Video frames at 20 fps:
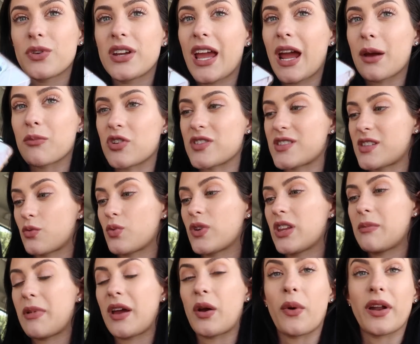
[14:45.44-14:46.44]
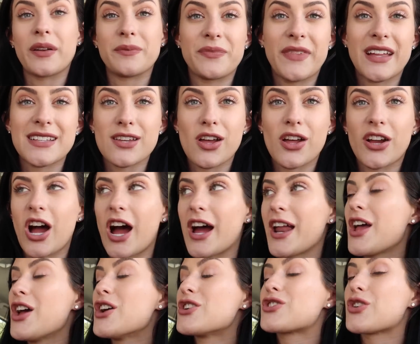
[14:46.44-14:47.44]
three cameras, the really big one. That's all I
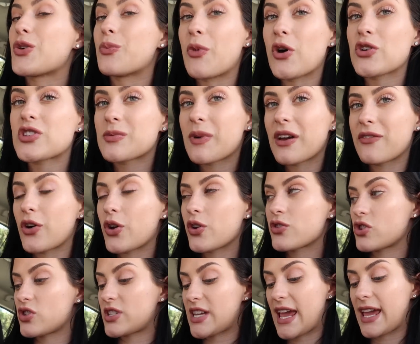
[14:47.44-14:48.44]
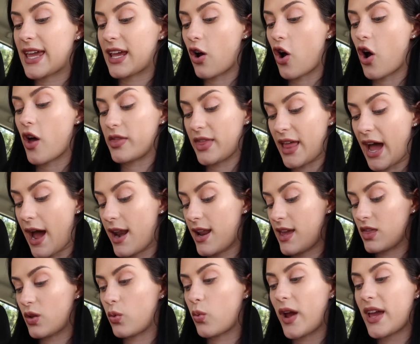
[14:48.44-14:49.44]
got. So most of my photos are taken on that.
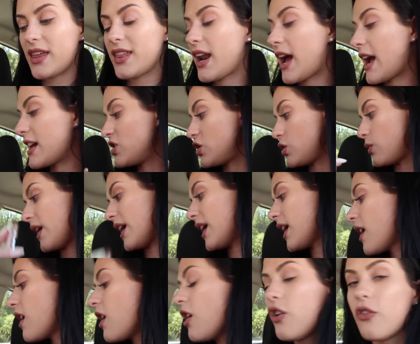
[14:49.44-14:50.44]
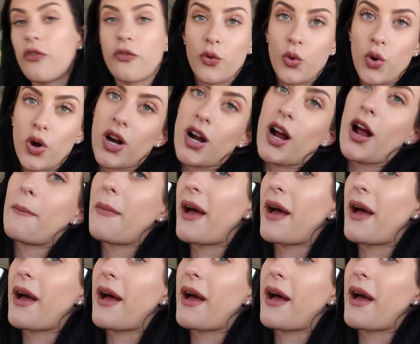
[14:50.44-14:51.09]
And the way that I do it for